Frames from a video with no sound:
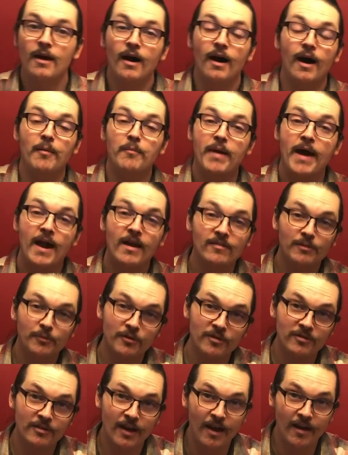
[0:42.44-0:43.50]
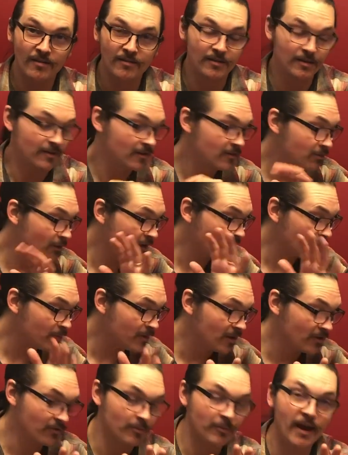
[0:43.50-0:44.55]
Madison, Wisconsin. This recipe
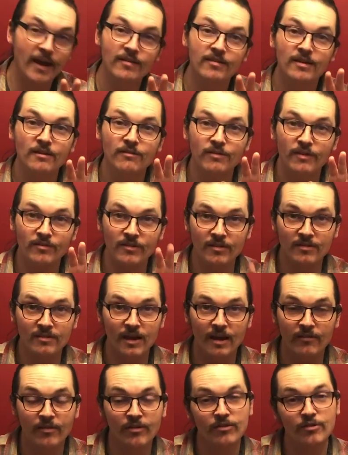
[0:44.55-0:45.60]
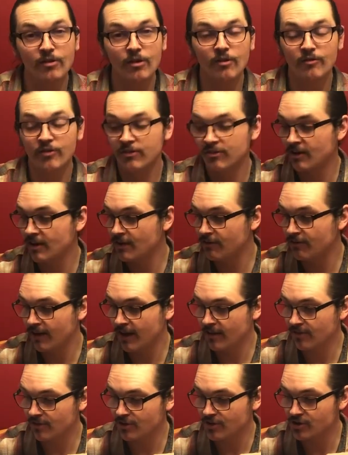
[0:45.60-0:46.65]
is from 1957, so if there's any
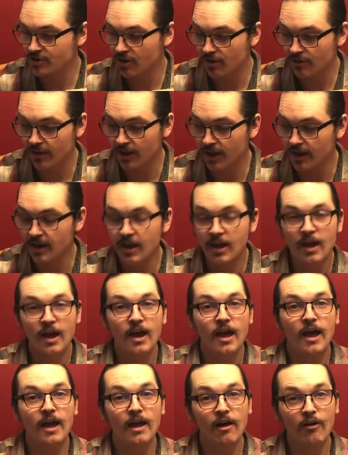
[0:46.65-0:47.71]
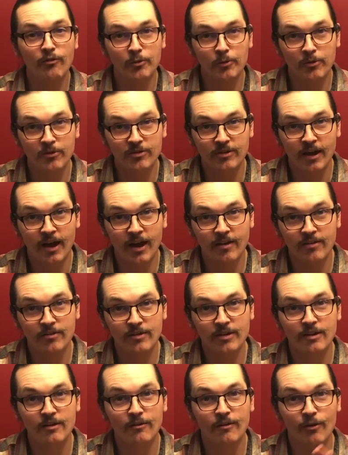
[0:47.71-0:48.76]
fans of the show that hail from
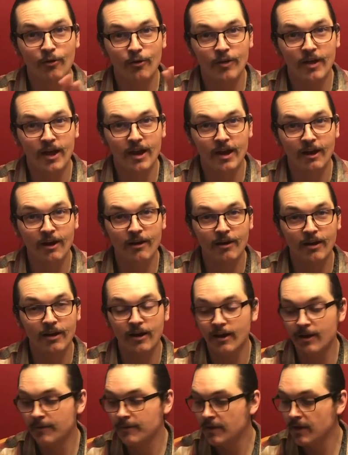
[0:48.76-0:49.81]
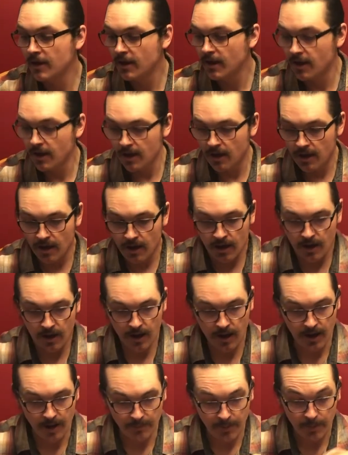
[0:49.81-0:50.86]
Wisconsin or that area,
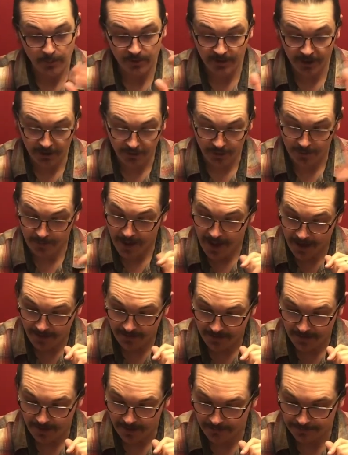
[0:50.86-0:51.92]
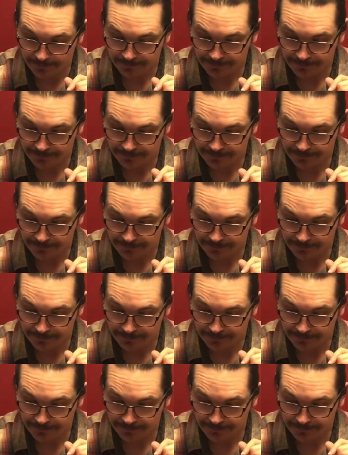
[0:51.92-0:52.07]
particularly Madison,